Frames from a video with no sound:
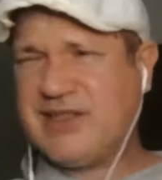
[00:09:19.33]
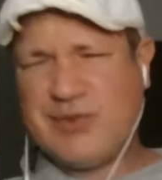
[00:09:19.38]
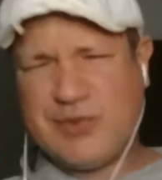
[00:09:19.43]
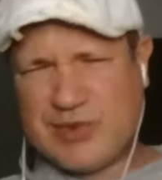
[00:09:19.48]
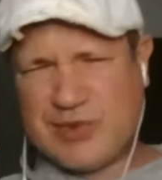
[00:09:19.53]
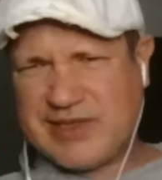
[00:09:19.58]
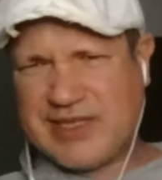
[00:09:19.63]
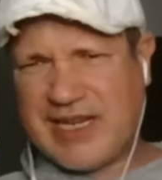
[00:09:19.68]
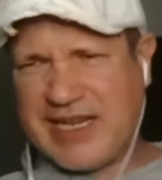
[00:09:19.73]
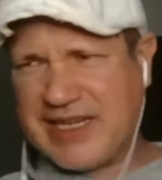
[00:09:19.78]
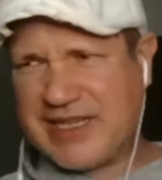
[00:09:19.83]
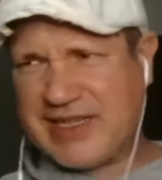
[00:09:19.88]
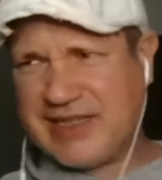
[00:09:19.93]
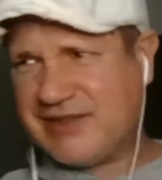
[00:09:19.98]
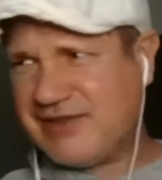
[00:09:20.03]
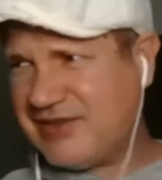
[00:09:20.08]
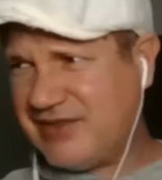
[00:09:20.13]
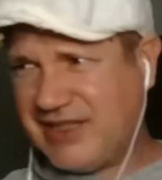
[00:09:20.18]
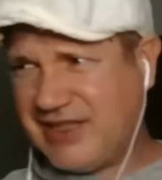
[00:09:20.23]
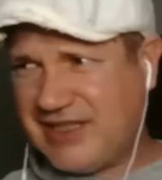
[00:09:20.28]
He was
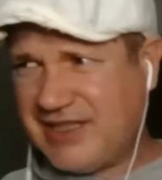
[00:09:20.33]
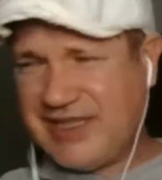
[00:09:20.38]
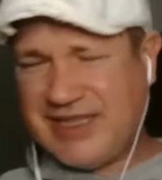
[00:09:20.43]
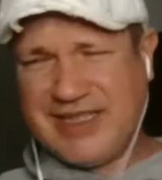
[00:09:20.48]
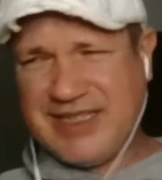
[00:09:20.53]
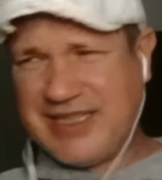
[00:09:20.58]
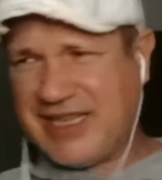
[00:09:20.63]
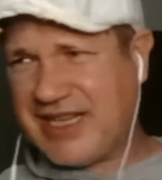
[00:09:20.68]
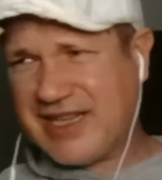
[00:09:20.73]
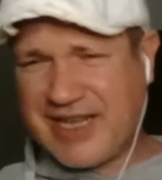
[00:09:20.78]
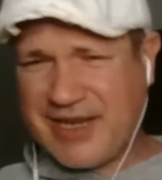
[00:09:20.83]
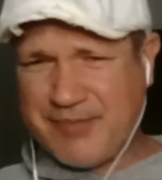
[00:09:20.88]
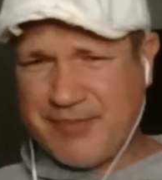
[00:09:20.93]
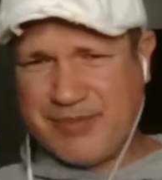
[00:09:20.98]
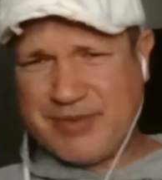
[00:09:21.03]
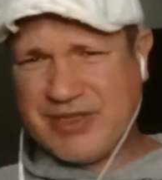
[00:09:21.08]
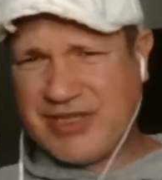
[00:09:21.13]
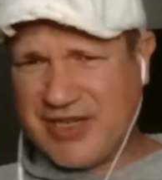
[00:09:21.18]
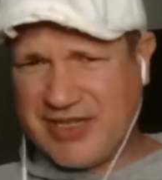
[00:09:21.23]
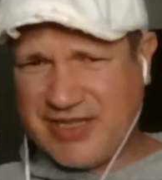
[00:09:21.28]
saying in another
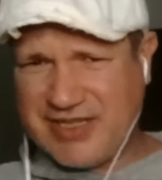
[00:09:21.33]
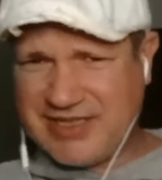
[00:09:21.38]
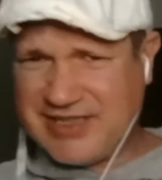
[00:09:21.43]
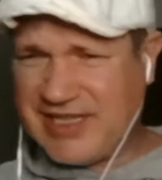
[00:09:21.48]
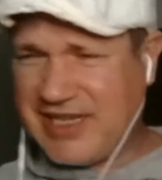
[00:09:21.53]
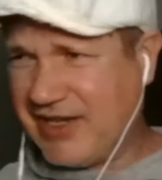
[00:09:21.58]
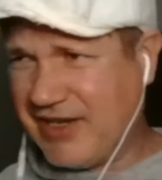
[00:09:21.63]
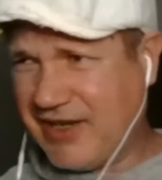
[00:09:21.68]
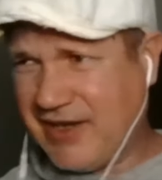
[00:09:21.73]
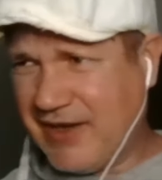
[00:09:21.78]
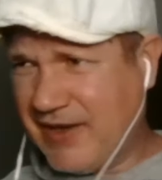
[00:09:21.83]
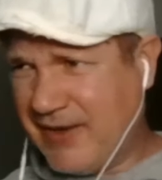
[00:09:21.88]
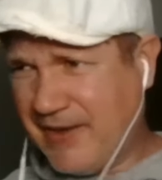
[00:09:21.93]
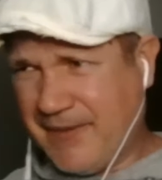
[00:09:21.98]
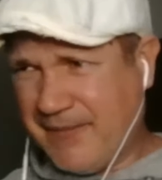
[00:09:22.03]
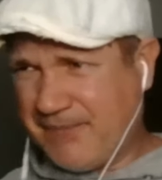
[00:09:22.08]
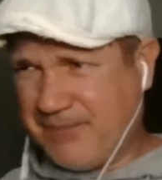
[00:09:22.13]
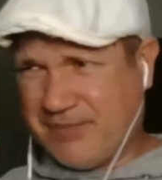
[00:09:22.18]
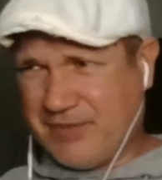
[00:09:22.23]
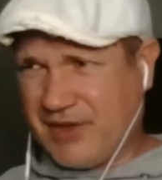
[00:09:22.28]
episode, he said,
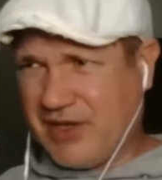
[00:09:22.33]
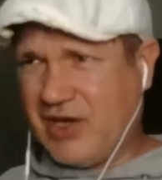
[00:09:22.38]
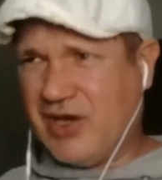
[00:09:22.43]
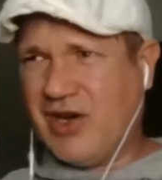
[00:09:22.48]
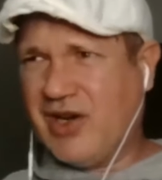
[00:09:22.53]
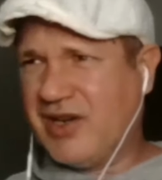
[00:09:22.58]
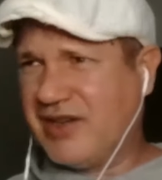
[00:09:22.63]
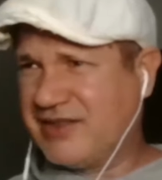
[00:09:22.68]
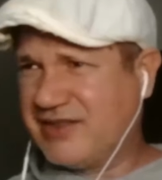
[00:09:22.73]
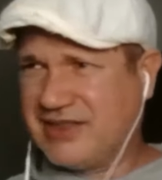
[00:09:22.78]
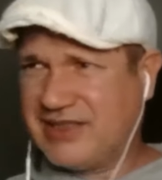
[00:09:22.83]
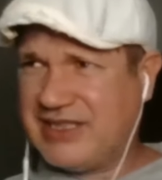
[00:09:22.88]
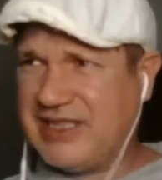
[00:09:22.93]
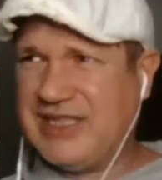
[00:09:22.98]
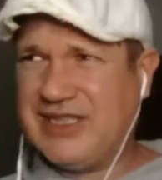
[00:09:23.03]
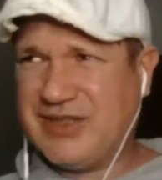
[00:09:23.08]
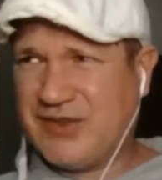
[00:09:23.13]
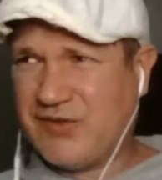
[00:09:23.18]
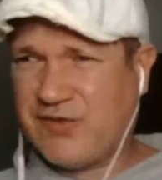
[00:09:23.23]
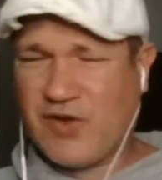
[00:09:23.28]
"Oh,
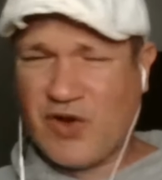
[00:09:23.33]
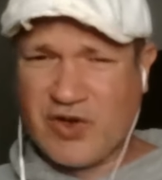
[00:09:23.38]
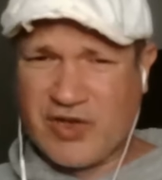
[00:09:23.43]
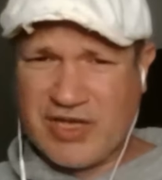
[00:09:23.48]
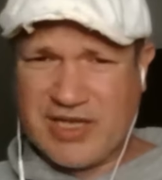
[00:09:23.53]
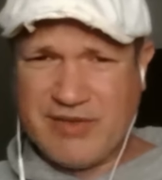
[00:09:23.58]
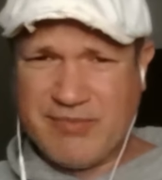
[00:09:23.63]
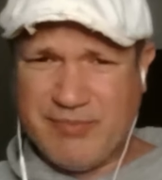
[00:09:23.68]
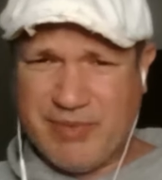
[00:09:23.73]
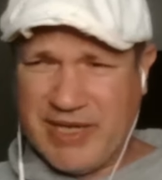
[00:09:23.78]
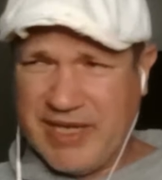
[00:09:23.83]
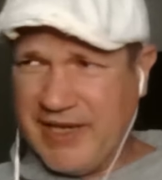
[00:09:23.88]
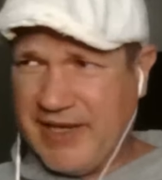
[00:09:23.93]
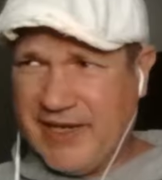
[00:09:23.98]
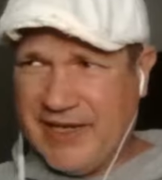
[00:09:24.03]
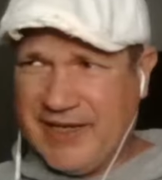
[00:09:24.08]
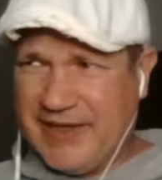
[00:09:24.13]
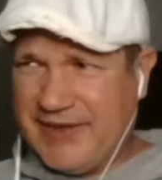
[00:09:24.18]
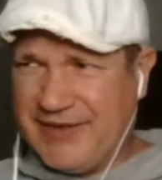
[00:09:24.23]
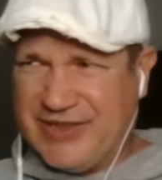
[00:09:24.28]
he's Froggy, but
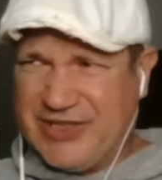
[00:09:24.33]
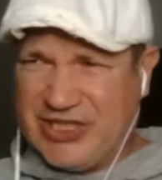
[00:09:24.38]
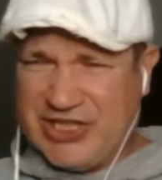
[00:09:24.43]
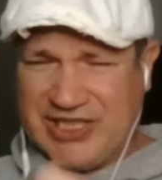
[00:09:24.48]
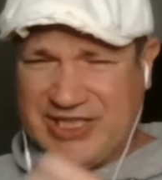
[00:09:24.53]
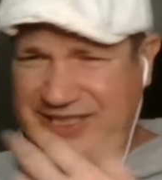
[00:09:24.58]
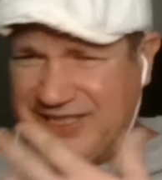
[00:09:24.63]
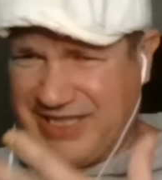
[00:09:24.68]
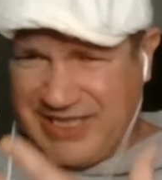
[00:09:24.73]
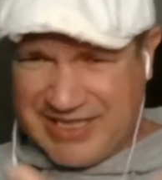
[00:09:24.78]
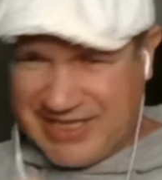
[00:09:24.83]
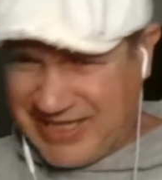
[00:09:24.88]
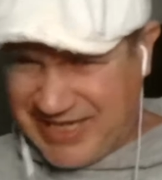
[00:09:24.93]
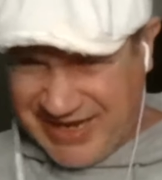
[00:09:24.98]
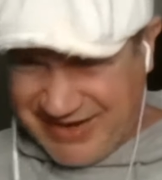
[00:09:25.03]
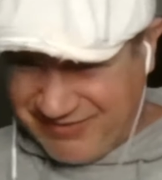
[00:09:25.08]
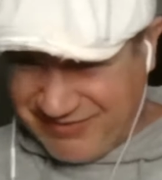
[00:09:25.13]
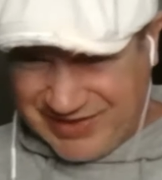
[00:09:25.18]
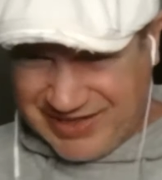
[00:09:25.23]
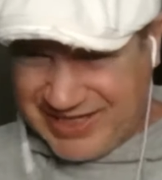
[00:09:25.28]
she didn't
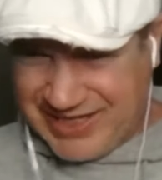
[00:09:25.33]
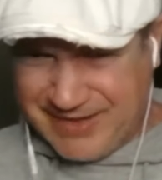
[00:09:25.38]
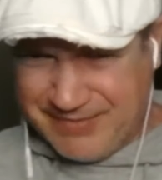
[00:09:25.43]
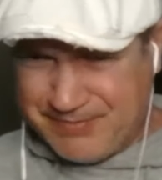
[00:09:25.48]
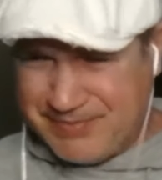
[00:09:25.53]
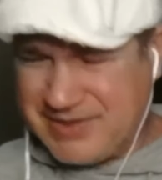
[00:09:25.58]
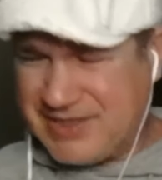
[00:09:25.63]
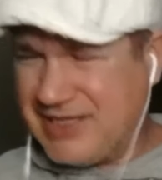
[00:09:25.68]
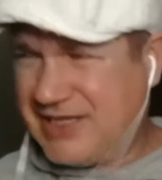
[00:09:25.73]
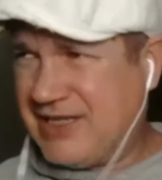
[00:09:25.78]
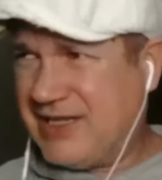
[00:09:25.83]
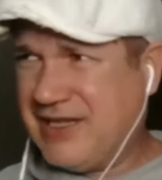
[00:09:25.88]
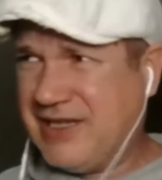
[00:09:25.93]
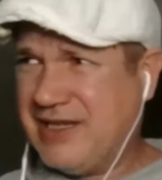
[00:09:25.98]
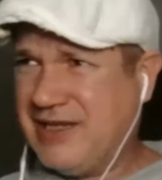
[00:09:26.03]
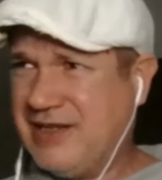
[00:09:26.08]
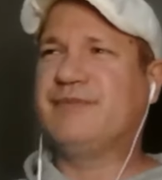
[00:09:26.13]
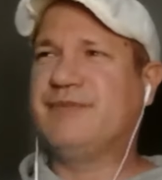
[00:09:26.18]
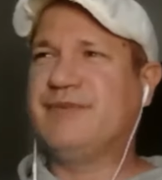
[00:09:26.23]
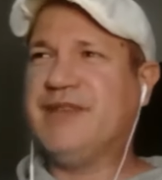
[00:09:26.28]
have
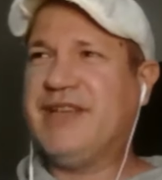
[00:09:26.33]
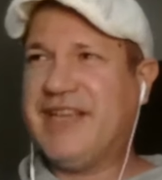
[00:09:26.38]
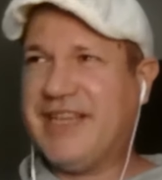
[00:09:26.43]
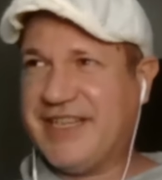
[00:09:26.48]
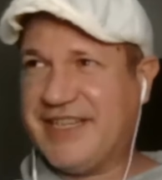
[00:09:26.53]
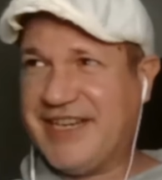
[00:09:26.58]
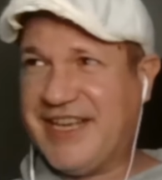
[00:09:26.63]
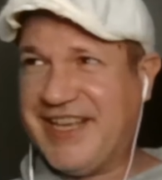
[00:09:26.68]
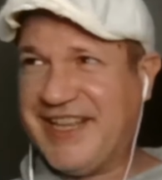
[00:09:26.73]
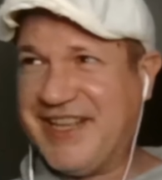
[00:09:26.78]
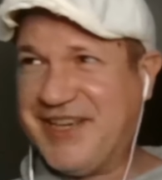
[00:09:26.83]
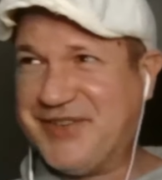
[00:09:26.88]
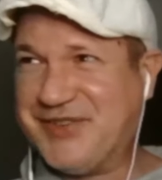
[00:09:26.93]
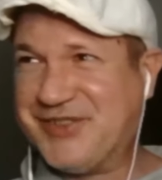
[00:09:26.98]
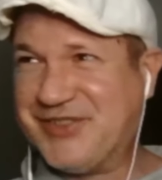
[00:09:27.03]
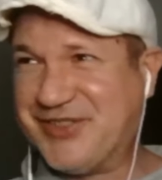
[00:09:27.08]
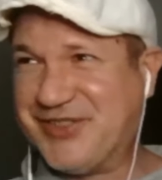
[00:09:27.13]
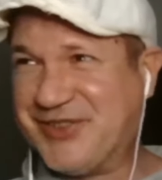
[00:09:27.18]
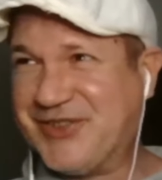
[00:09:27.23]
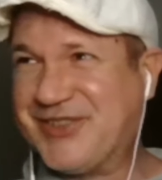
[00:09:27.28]
lips." Yeah, no, that
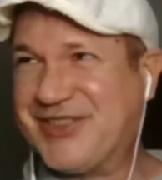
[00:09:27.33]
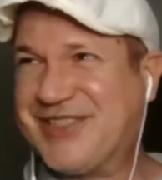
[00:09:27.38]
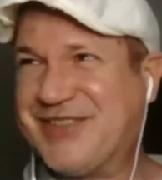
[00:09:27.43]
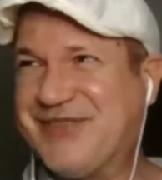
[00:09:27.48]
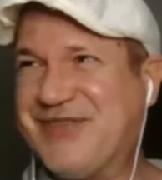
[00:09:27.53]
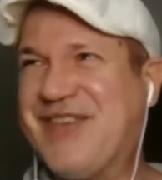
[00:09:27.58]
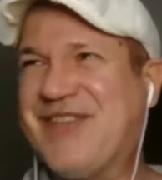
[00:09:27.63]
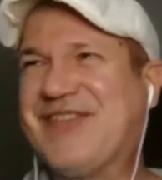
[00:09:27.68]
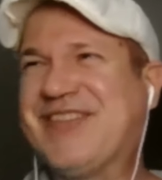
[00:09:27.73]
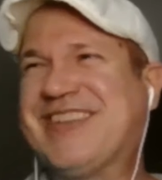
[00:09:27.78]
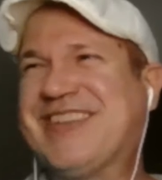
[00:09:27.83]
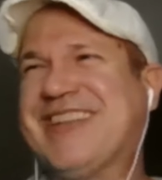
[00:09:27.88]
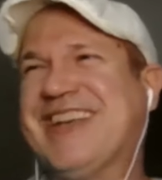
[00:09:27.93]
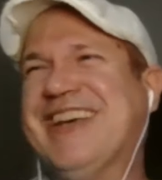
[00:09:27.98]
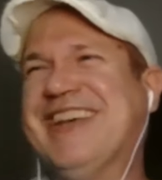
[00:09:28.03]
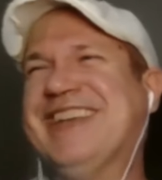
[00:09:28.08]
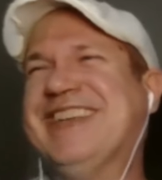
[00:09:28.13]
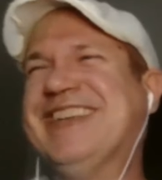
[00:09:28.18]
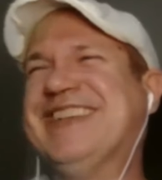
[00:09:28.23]
was an awesome episode.